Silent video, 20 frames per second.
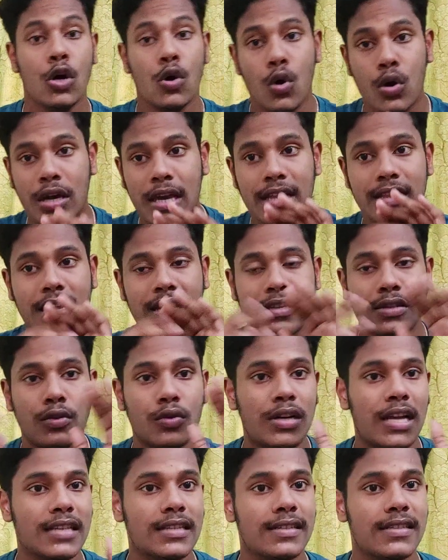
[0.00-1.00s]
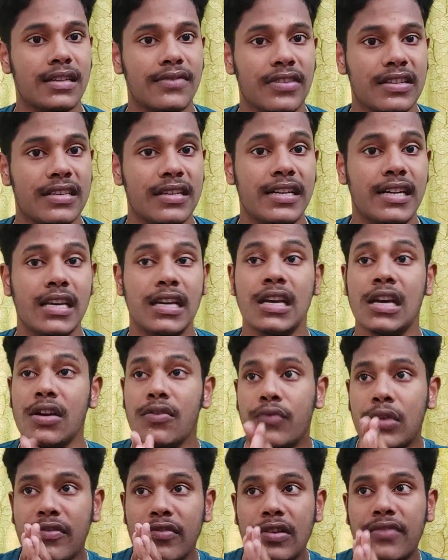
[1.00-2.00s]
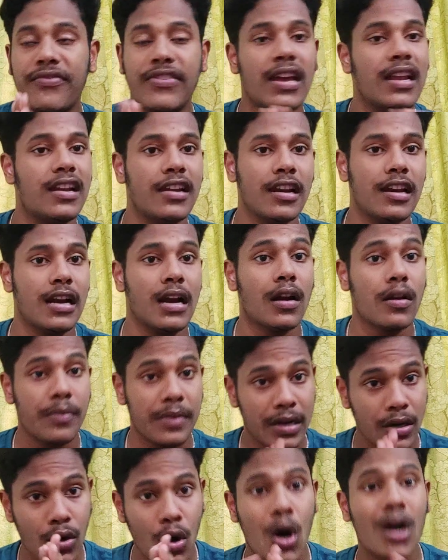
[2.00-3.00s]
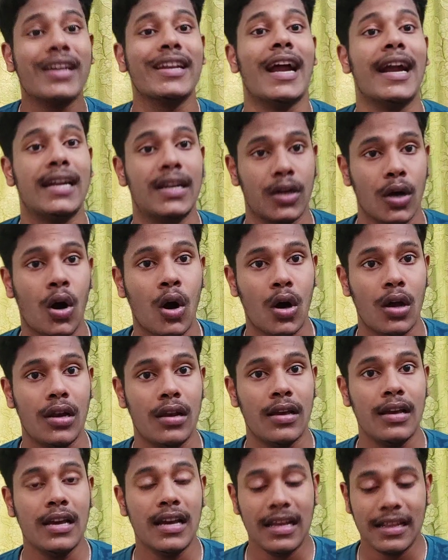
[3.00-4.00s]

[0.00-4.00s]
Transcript: okay, there is no dissection facility, we would fail in anatomy. Not at all.